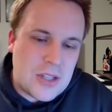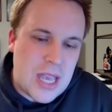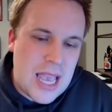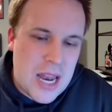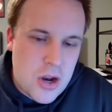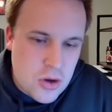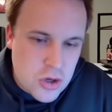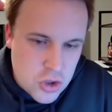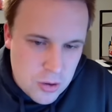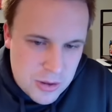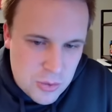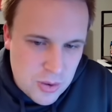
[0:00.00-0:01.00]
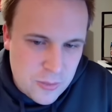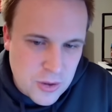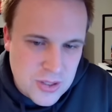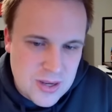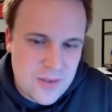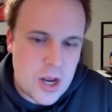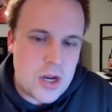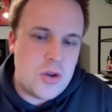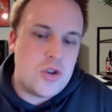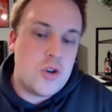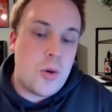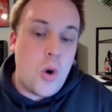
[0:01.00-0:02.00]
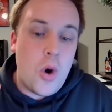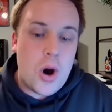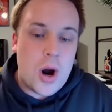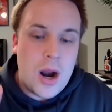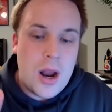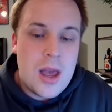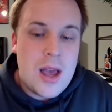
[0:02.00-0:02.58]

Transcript: and news streaming 24/7 on YouTube or